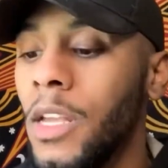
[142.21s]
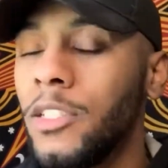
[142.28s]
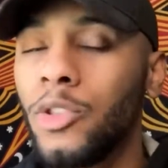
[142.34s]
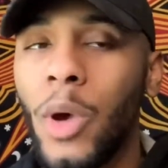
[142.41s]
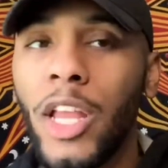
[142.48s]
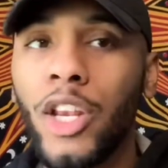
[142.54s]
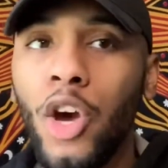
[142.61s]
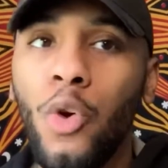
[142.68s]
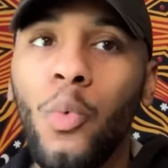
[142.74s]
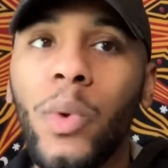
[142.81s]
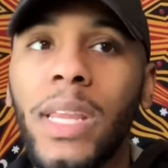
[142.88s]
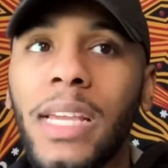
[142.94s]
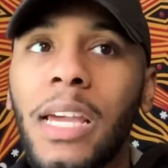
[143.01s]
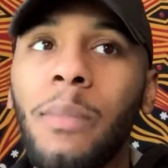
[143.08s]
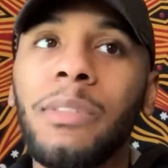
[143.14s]
So I know
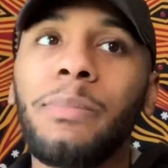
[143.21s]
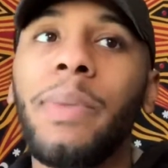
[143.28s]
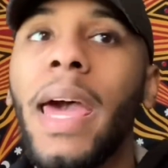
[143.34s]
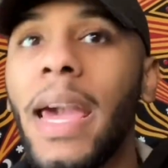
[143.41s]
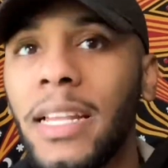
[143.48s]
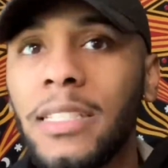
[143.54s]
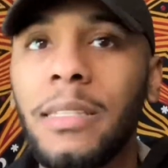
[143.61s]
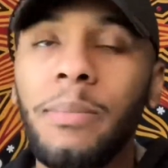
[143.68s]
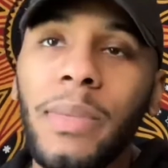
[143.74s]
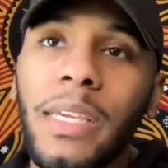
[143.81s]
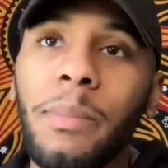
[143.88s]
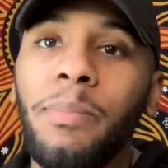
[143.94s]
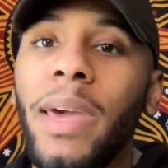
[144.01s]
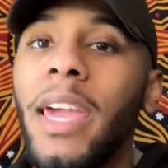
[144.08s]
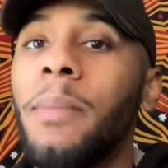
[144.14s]
when it comes back to
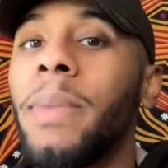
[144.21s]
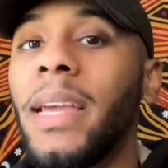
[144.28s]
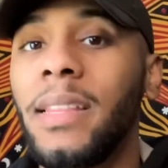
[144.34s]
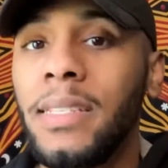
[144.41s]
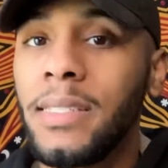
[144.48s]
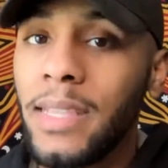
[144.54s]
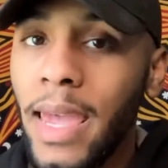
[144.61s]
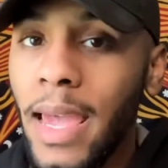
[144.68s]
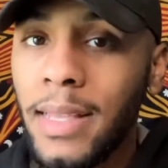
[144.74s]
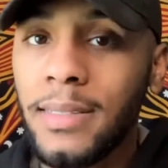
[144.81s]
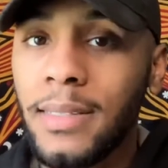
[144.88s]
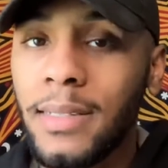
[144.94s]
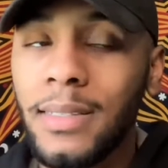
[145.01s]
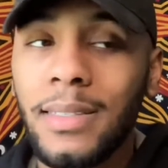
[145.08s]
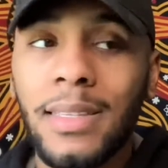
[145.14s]
me paying back these
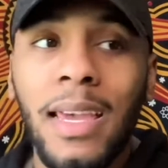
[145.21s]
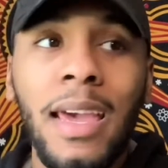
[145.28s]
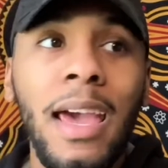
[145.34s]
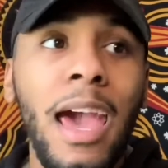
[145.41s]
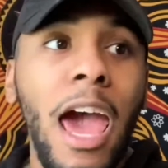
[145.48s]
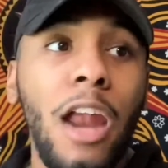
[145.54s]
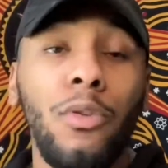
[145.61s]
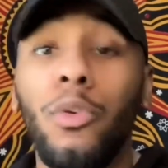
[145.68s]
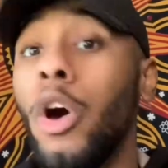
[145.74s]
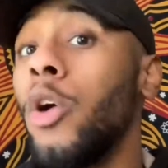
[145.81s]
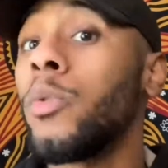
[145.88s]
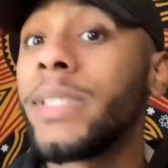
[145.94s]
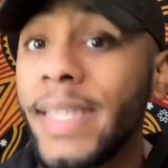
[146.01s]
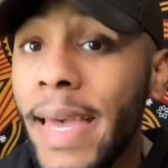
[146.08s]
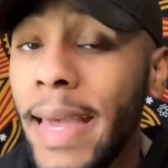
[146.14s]
taxes, I don't
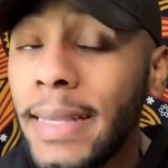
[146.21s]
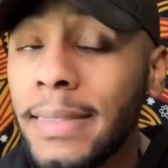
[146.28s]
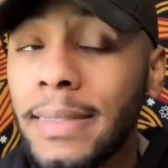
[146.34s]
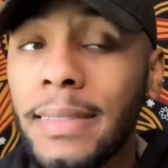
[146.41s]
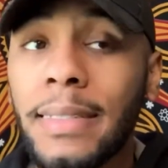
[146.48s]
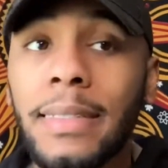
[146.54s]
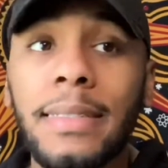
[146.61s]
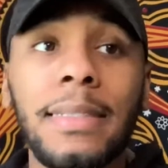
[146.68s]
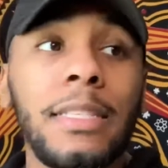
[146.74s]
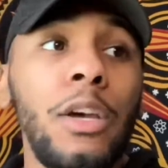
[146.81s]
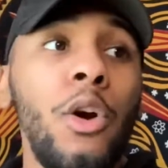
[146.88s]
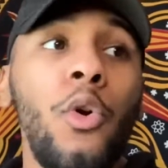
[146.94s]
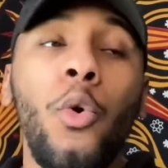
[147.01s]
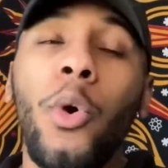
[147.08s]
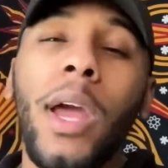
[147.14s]
owe taxes
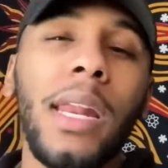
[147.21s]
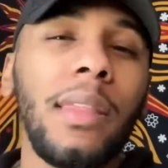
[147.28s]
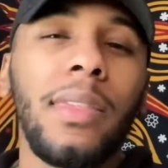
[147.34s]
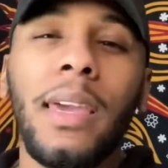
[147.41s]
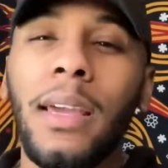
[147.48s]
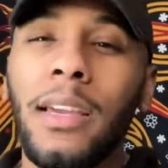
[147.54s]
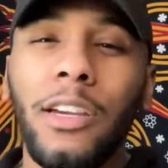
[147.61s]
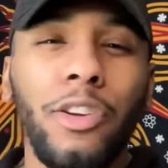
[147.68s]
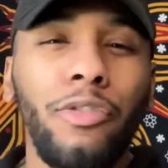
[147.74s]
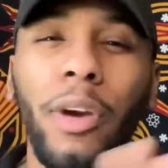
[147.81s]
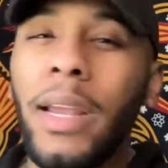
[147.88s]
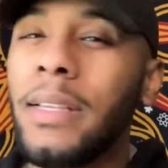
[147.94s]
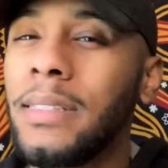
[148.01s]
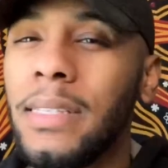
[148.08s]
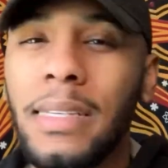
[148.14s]
or anything
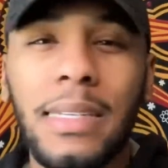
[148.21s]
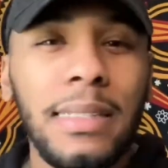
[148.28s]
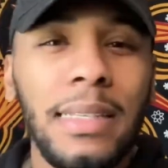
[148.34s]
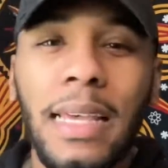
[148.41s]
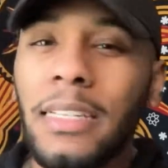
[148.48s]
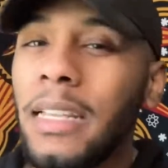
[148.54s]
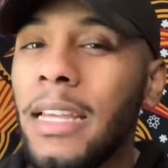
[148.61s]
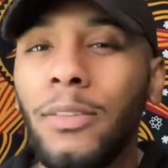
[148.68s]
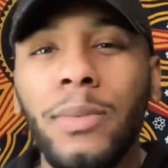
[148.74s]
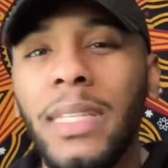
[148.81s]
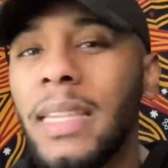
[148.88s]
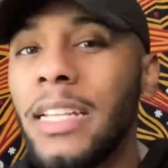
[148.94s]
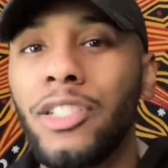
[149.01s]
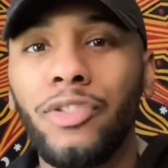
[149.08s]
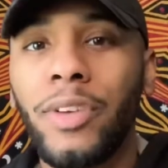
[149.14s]
crazy, because I don't
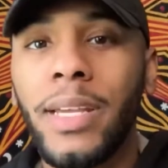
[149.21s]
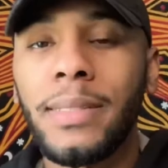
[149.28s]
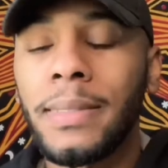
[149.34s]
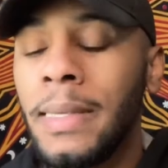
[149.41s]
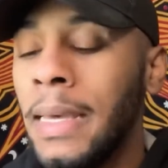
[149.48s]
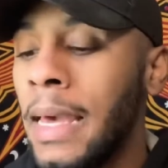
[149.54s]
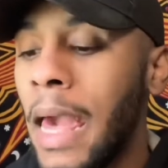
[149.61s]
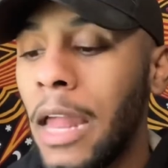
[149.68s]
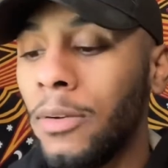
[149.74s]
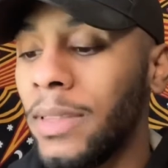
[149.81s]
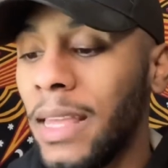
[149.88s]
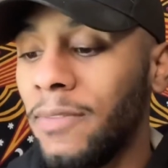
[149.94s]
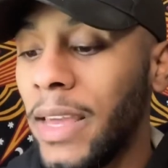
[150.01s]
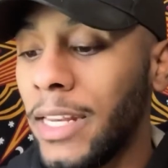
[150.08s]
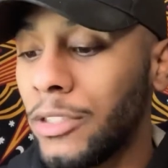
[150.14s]
need that stress. I don't
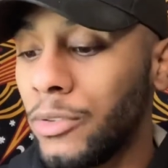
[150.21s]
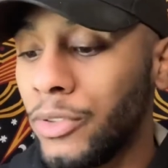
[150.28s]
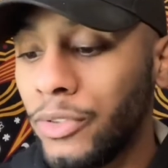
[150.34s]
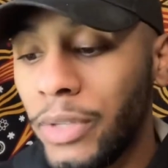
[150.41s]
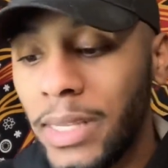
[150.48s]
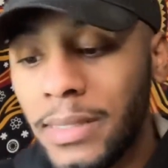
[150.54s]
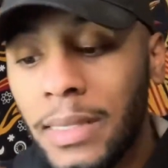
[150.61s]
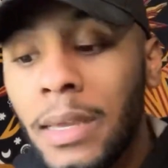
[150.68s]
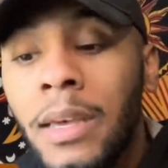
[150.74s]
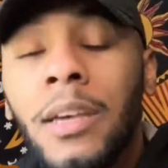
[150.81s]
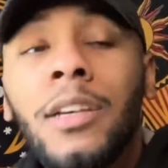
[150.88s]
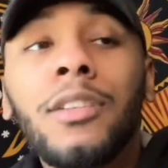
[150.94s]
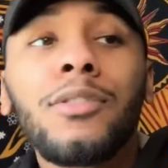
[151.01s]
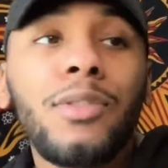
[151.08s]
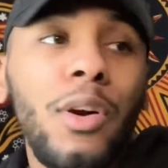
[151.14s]
need that financial stress.
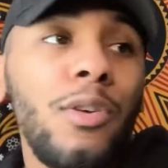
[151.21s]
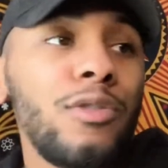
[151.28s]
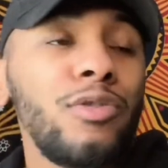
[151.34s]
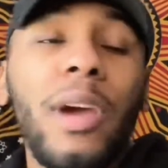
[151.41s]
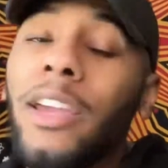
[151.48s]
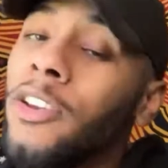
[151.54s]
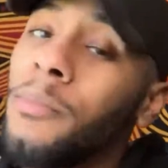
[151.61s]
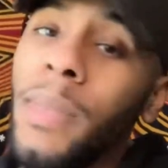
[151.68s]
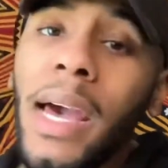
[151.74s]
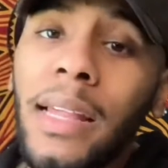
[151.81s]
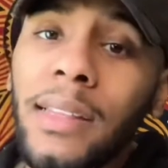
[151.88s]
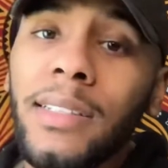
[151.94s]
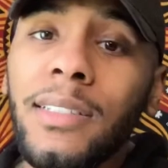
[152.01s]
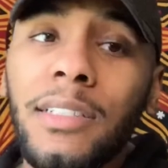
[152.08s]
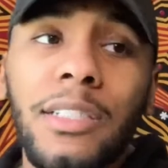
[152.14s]
So track your
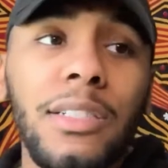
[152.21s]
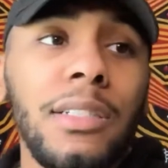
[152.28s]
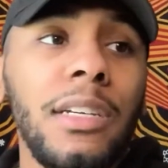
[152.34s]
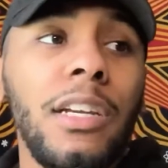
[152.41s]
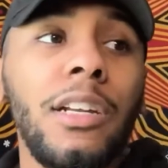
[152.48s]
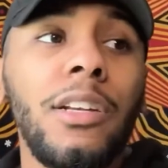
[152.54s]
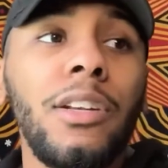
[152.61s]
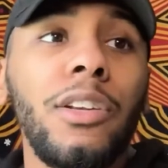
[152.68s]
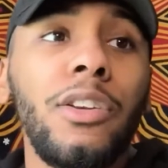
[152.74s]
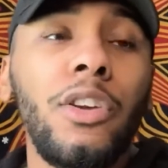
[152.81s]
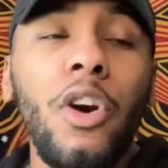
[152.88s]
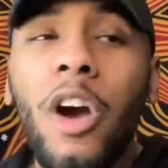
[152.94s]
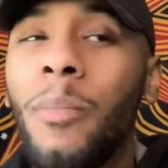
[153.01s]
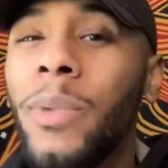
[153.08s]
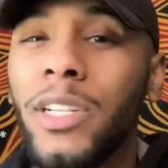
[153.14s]
mileage.
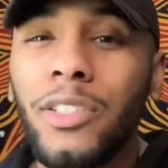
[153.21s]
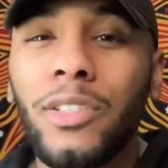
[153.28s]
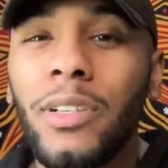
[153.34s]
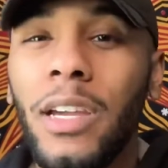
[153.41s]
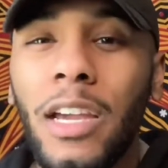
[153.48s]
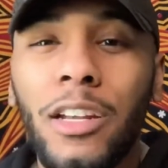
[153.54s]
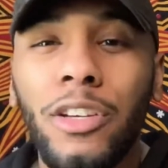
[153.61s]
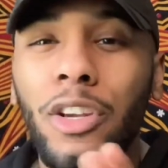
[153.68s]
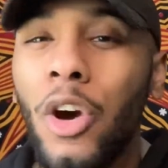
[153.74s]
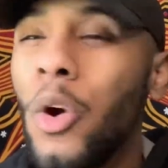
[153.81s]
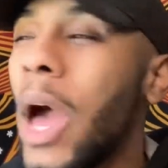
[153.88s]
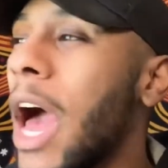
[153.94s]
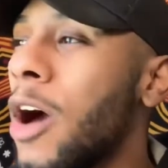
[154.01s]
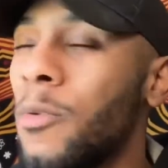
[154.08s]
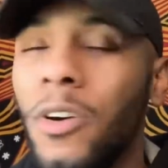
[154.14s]
Know how much, know
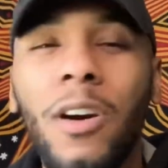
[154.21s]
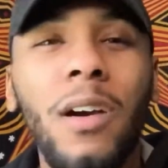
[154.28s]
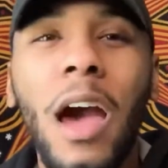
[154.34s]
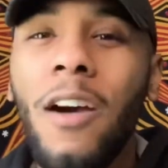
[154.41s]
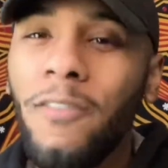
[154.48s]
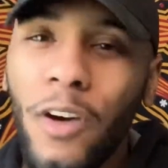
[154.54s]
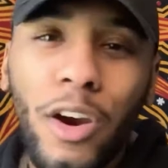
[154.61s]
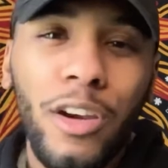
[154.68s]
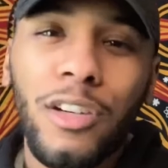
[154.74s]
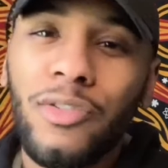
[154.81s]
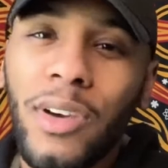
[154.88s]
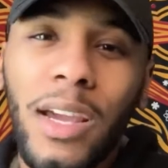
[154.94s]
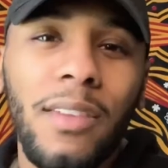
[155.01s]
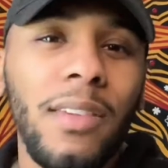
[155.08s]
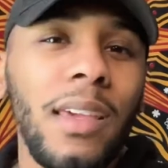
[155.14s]
how far you're
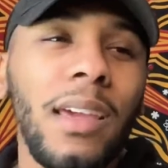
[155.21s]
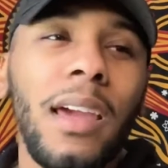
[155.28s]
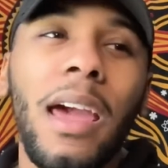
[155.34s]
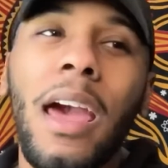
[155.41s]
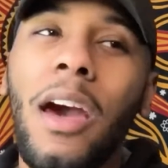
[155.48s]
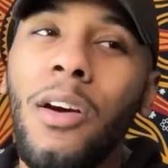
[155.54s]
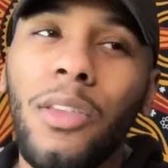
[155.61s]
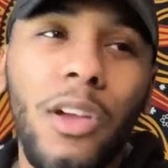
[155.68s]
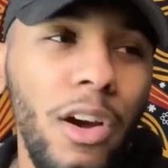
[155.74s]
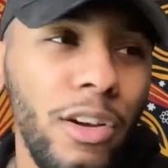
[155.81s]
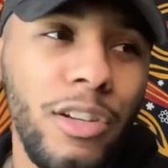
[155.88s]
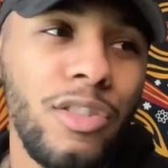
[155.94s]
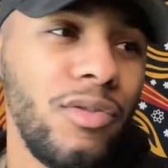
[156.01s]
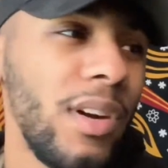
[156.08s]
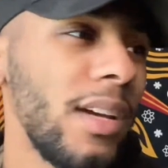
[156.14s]
driving, how long
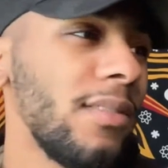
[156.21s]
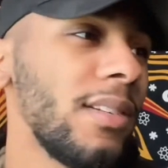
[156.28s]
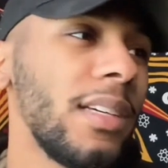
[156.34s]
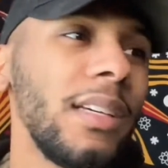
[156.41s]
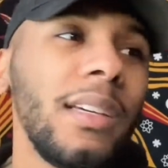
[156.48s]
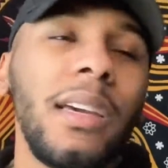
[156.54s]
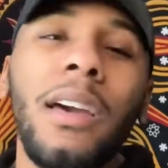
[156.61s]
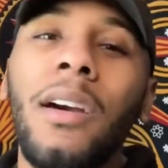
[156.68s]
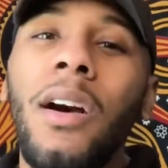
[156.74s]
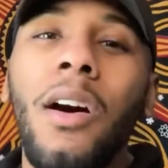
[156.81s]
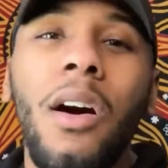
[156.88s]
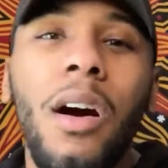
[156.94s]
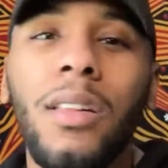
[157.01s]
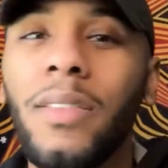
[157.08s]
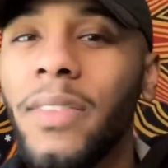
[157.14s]
you're driving,
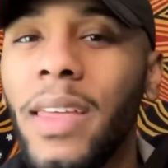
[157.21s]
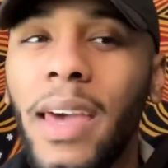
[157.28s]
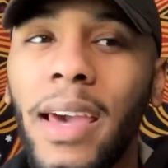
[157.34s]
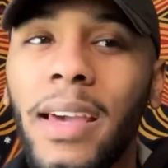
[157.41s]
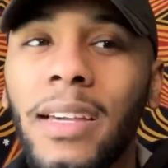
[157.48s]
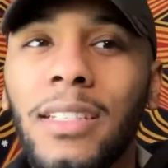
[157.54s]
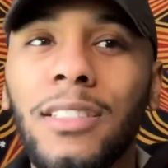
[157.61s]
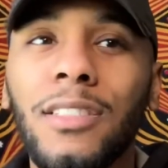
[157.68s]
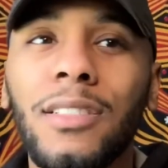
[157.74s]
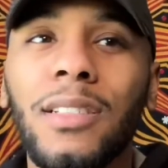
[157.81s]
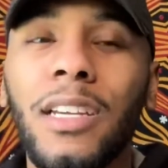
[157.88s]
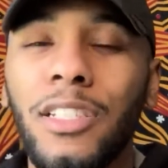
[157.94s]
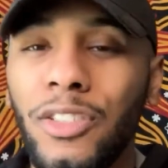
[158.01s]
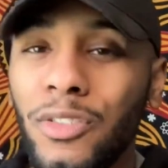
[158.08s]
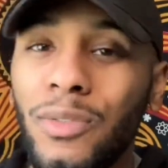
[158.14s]
all of that,
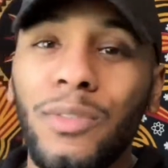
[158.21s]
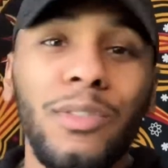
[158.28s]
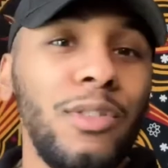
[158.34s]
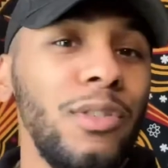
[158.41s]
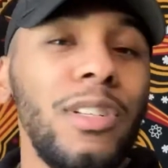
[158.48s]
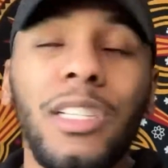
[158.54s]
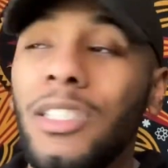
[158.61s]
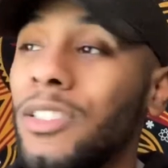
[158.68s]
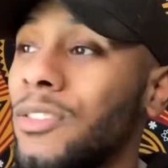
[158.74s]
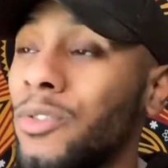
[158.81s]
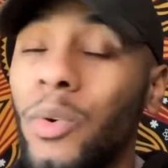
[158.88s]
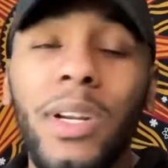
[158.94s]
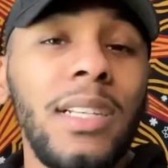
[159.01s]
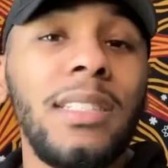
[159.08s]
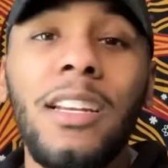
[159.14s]
because
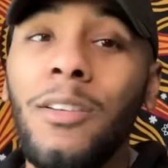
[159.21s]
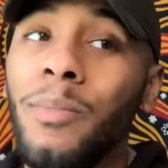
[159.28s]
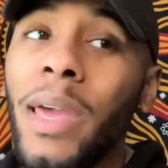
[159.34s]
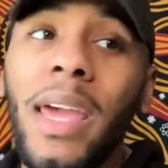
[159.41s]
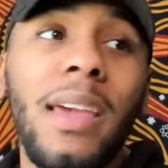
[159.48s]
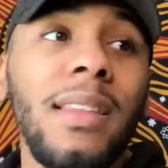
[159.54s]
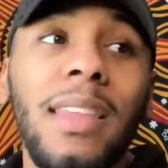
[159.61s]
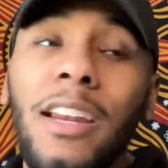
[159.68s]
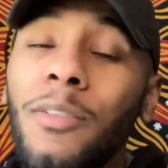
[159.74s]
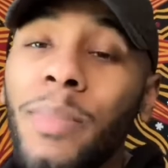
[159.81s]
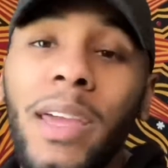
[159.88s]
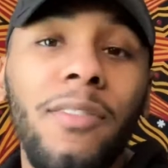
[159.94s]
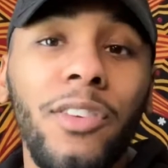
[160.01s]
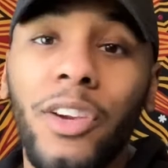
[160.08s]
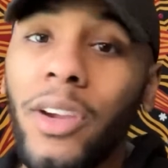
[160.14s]
DoorDash, they don't
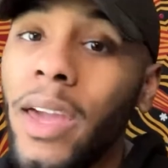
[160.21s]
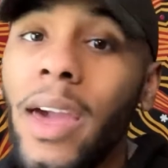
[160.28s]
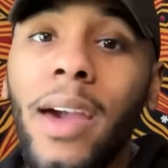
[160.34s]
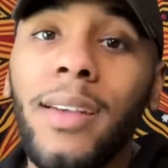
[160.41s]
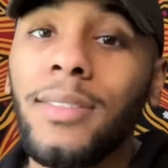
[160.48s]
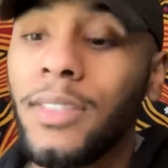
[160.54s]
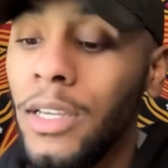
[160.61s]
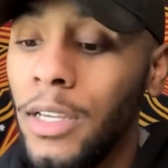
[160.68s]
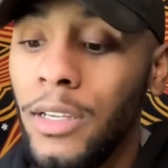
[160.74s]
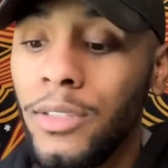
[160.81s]
pay for your gas.